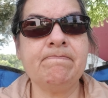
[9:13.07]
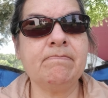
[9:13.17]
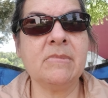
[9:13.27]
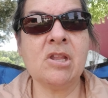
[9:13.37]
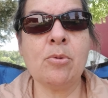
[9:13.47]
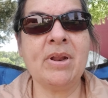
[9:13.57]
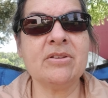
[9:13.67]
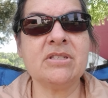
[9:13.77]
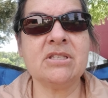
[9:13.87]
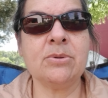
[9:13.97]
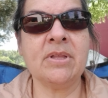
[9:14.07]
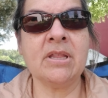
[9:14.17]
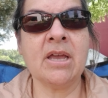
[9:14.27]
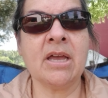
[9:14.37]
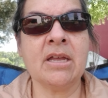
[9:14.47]
Nobody else is doing
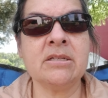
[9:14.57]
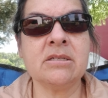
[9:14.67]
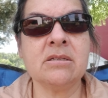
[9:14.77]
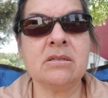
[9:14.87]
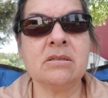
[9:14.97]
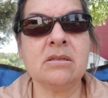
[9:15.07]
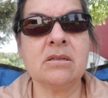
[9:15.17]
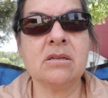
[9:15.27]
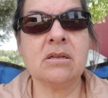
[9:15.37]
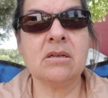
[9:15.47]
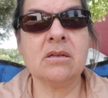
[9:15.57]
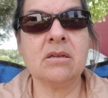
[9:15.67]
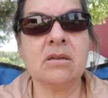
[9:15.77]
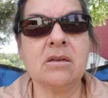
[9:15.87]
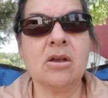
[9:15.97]
that.
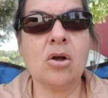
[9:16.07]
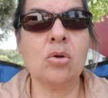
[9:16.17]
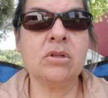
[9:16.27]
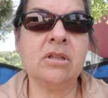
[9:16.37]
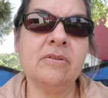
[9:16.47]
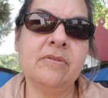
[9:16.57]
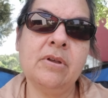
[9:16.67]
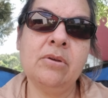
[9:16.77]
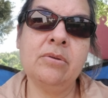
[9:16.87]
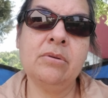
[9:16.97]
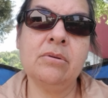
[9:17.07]
Holding the phone.